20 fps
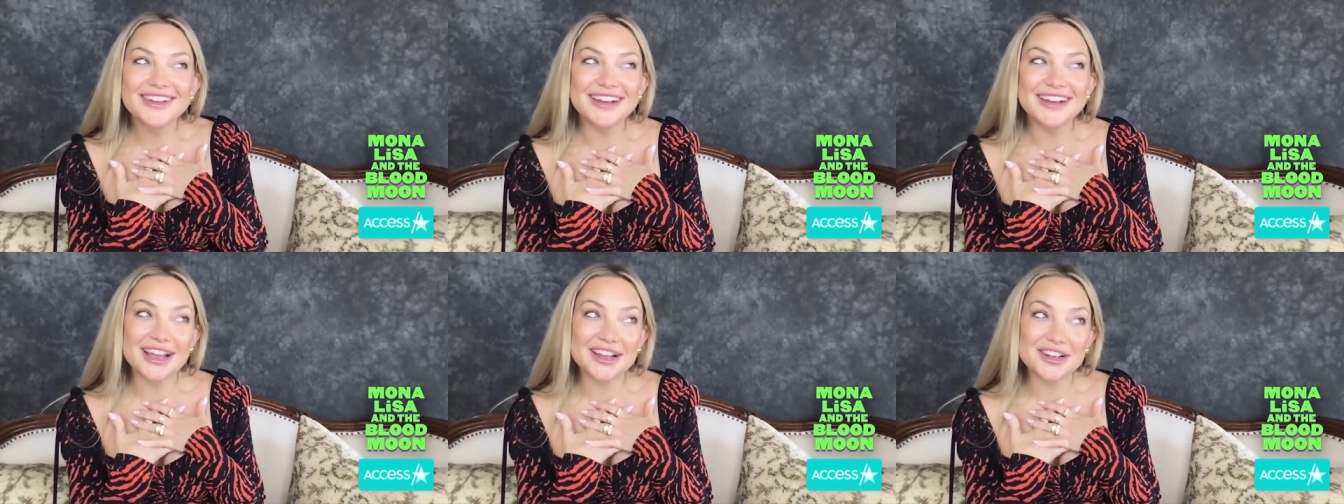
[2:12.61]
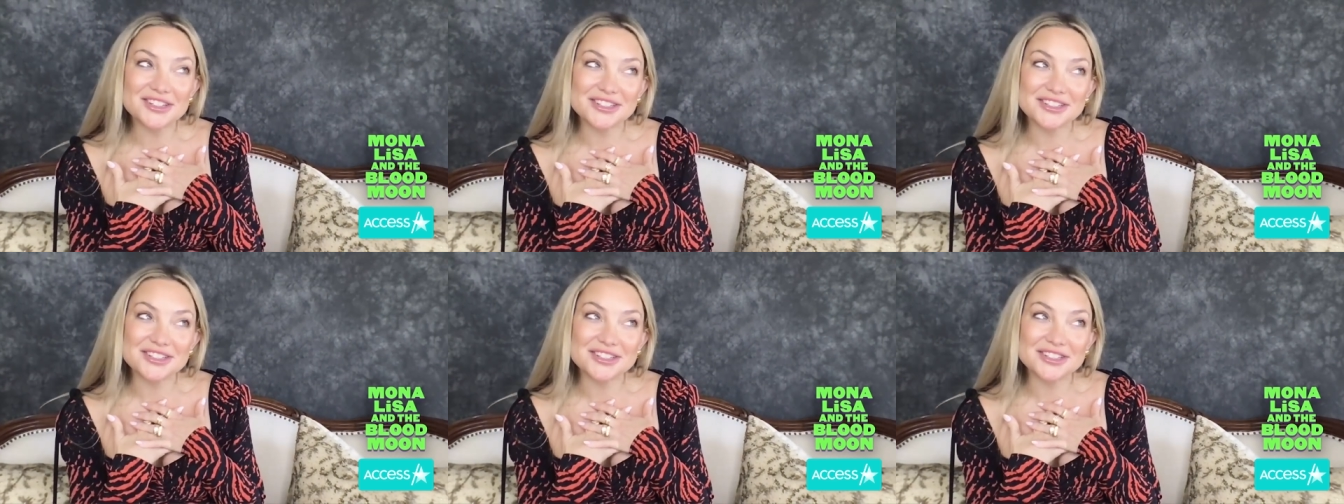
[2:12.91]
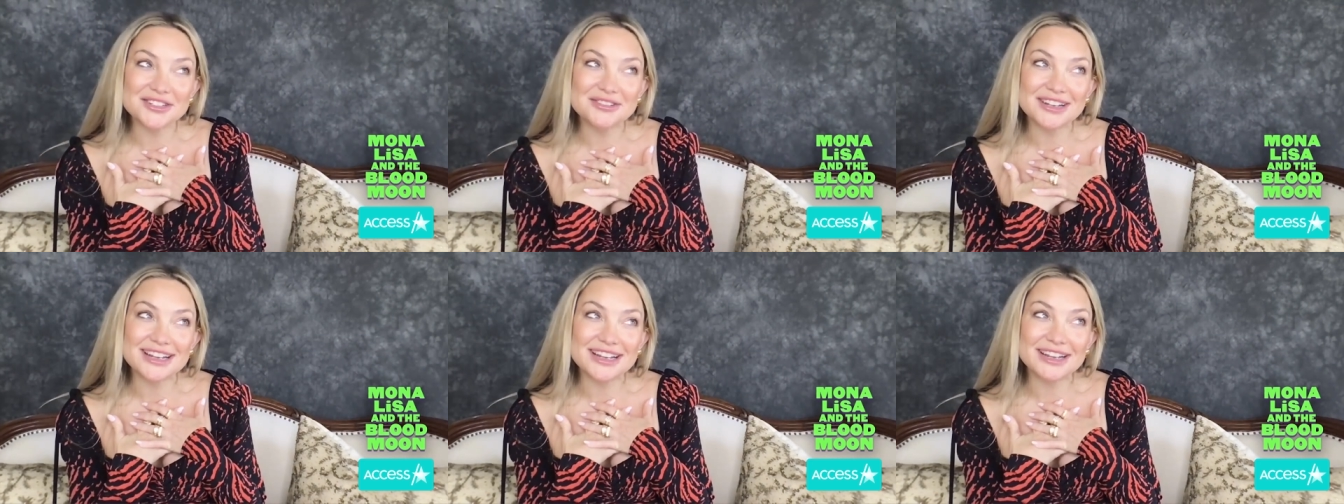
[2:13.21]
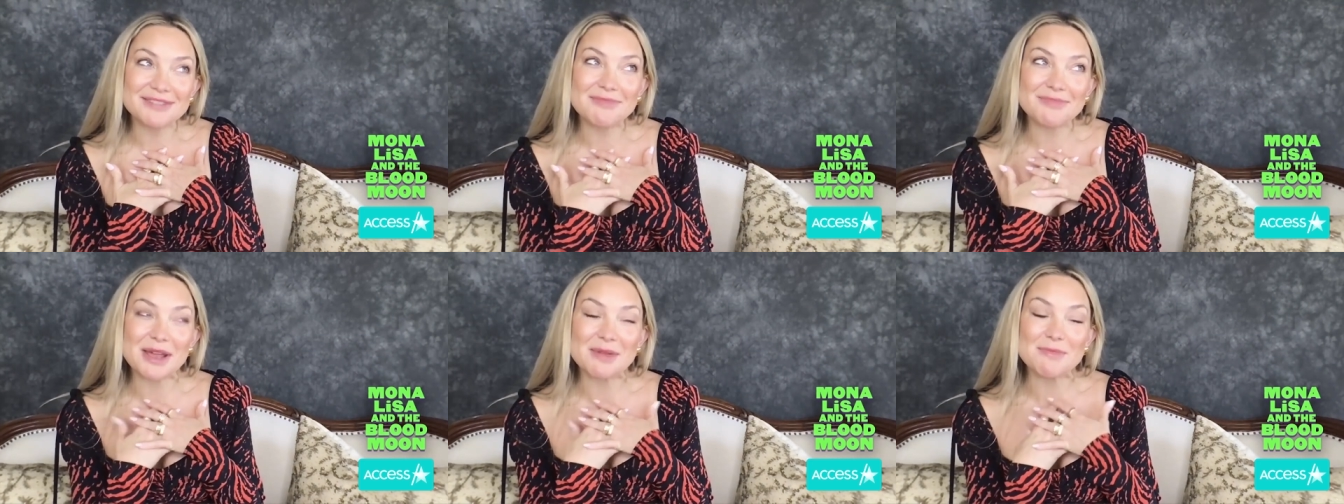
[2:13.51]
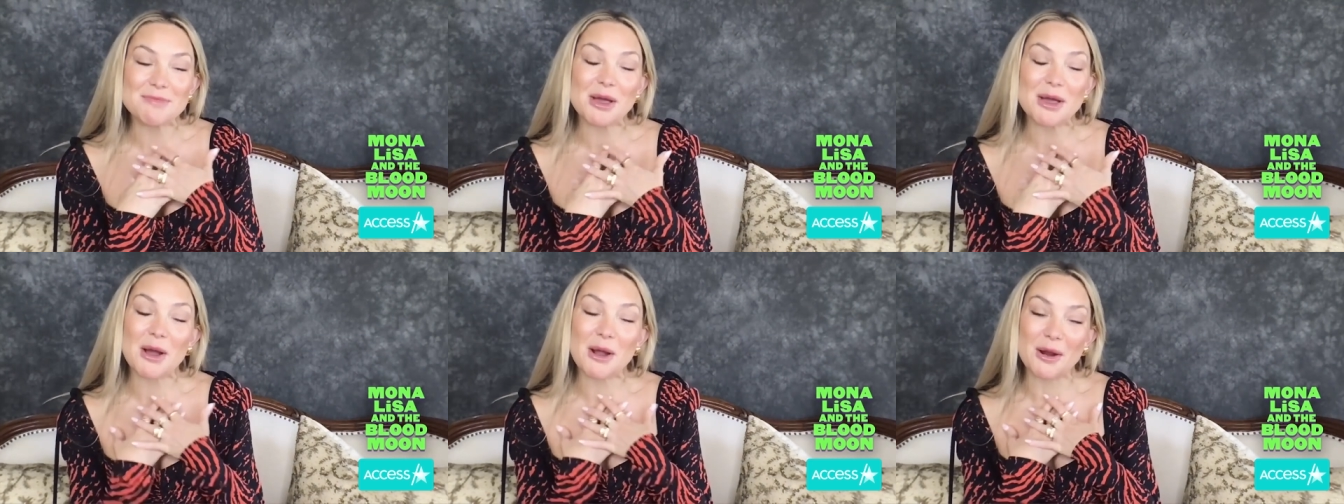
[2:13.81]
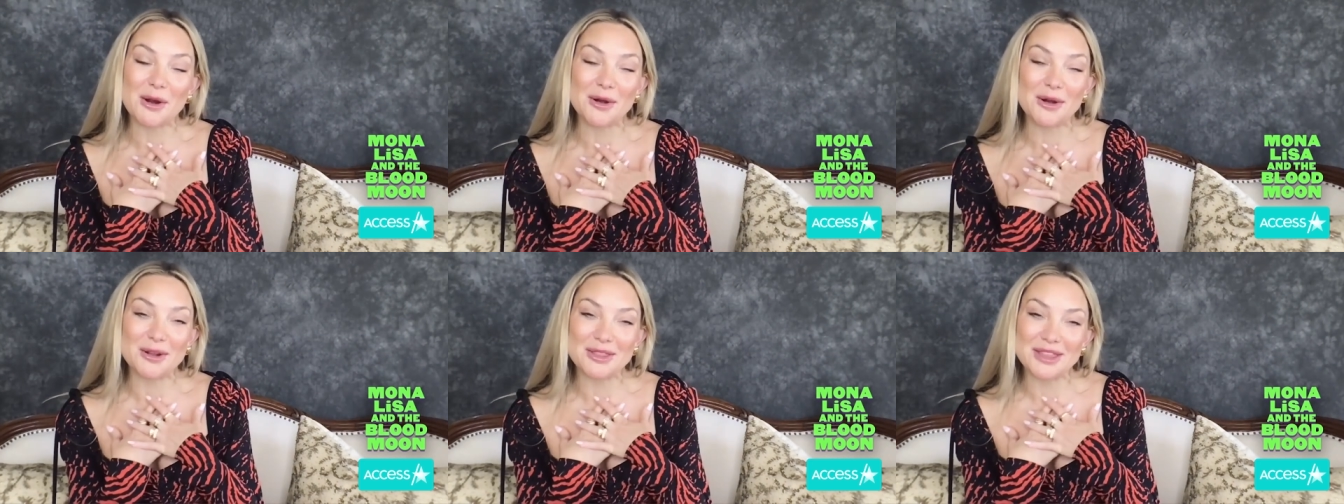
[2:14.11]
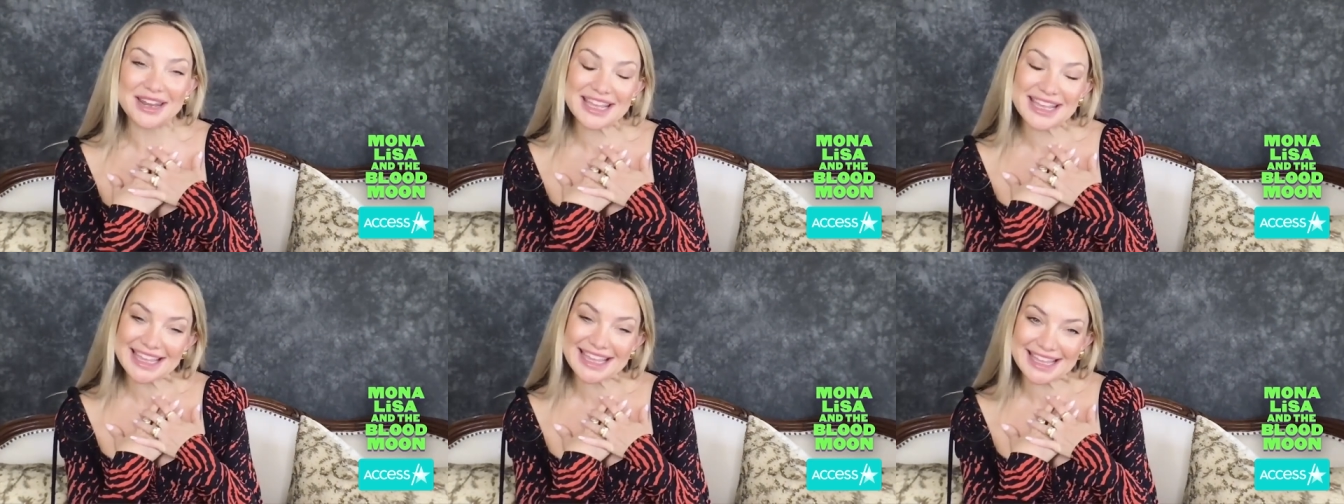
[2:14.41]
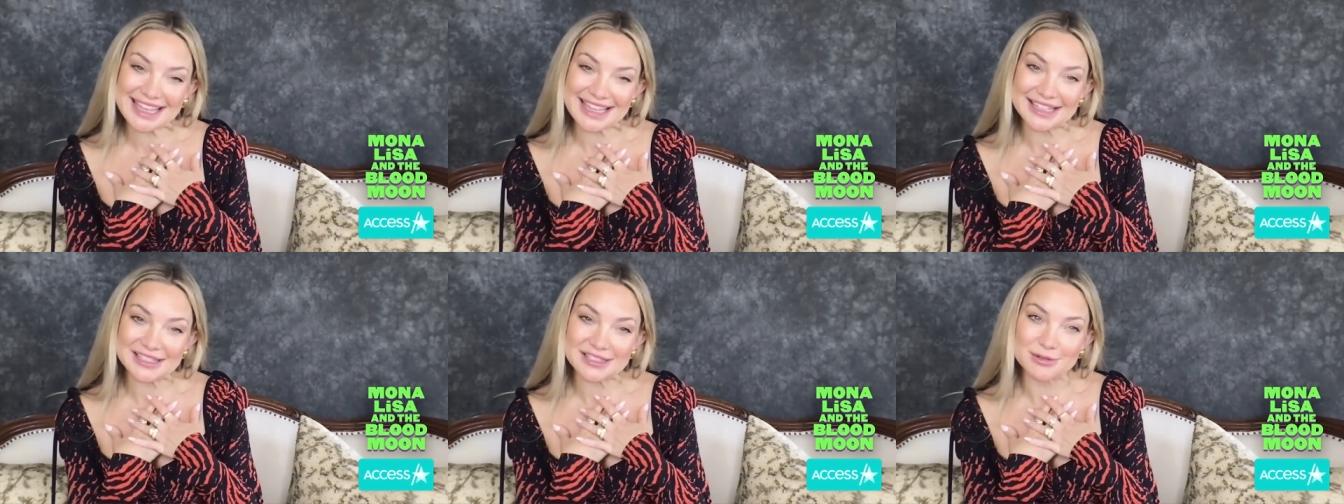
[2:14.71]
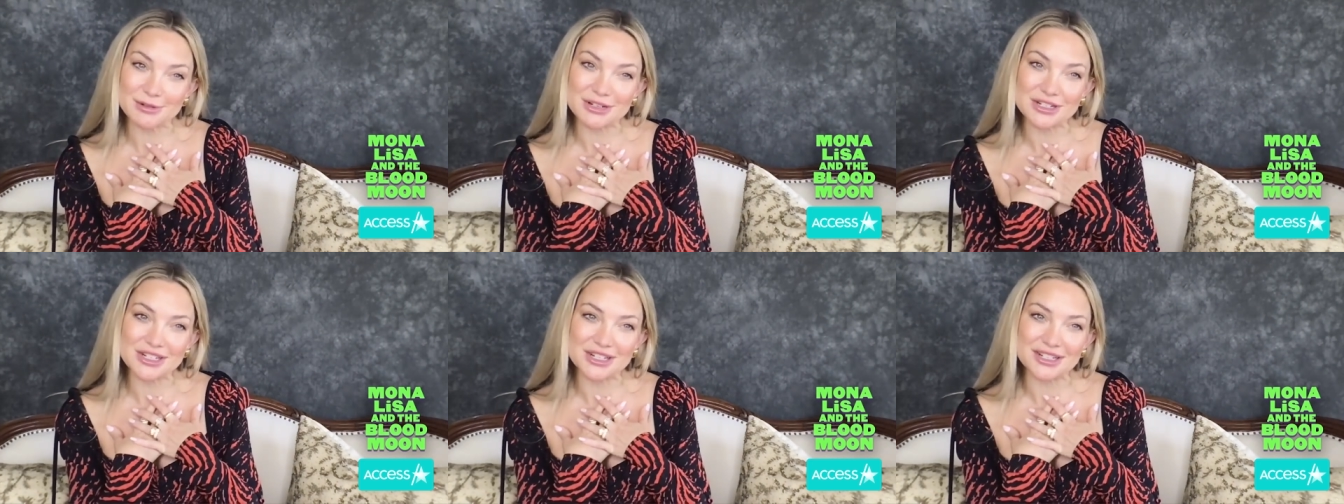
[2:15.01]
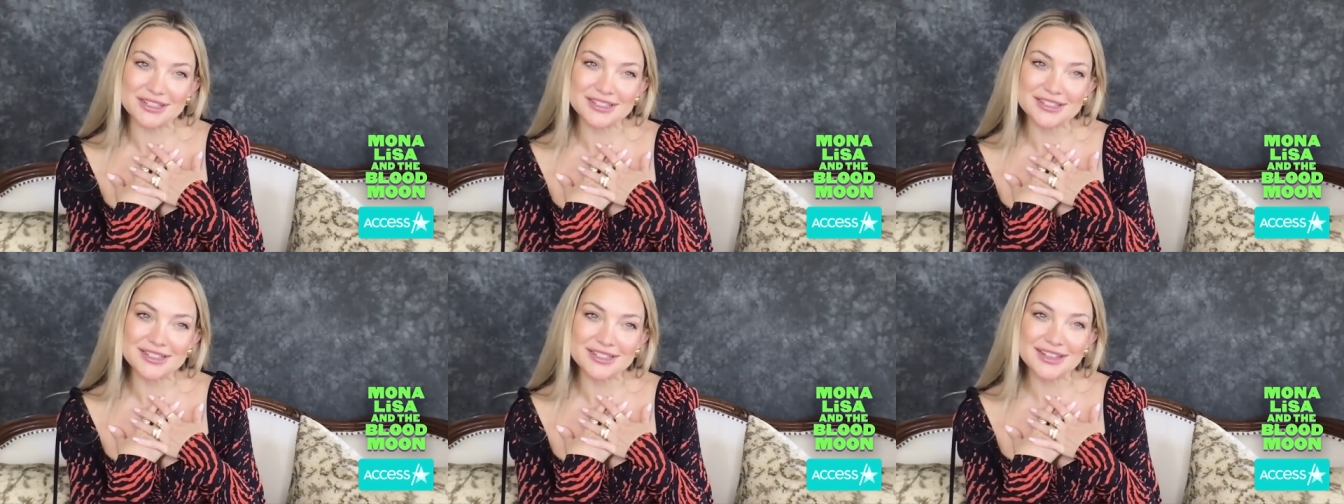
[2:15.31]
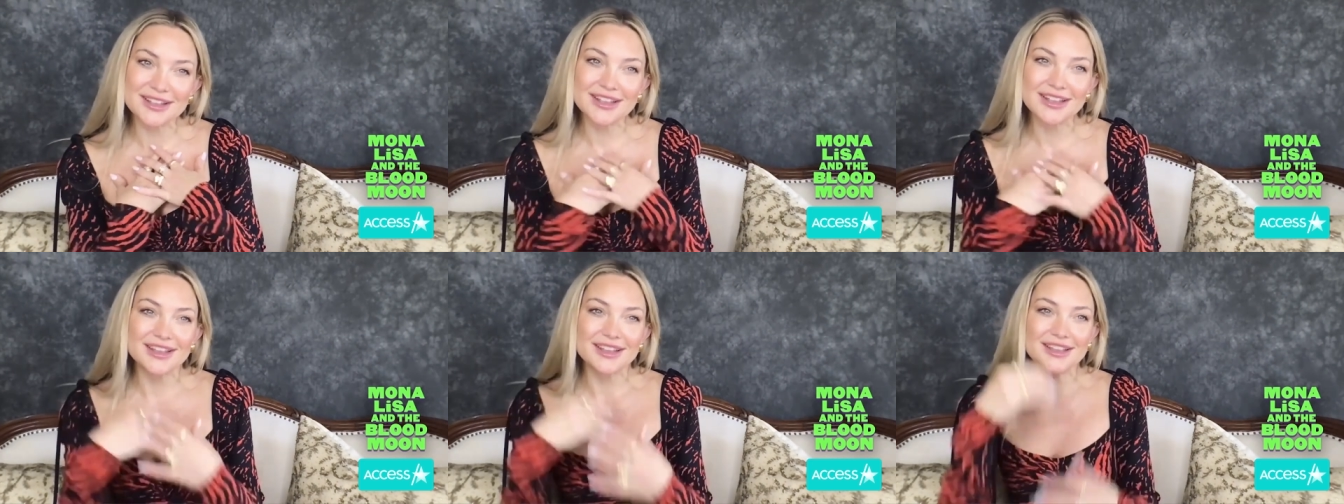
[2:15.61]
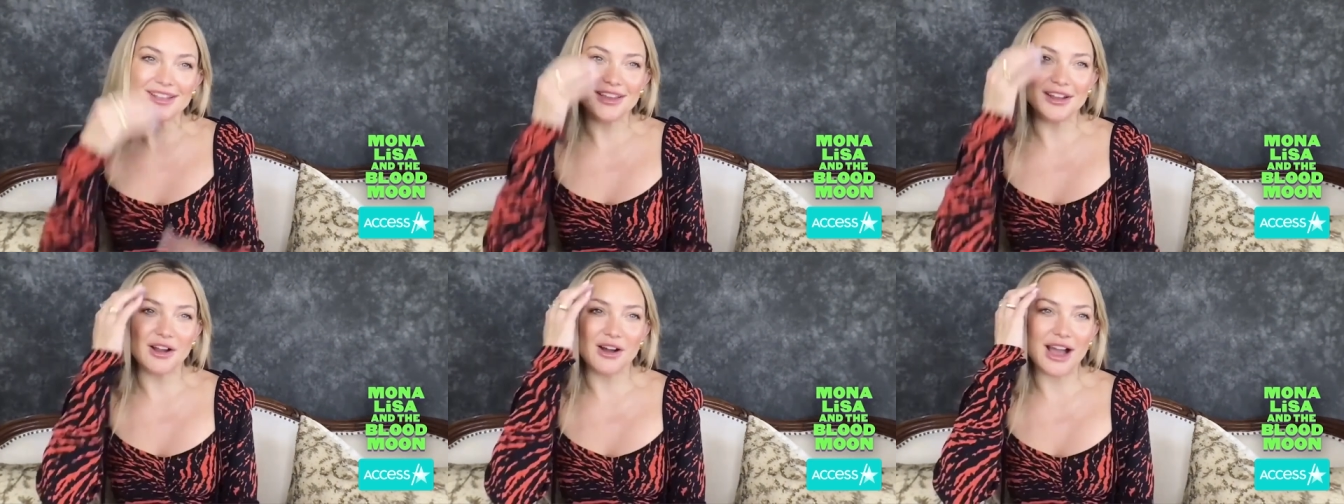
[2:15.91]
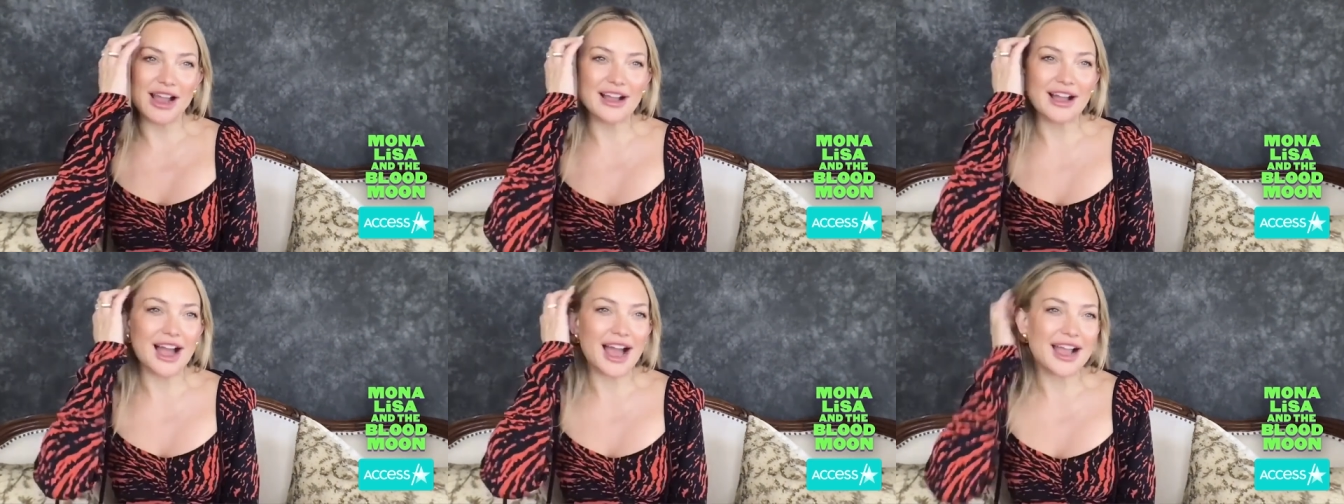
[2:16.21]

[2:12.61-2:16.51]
connection to it might be harder than his, which is, you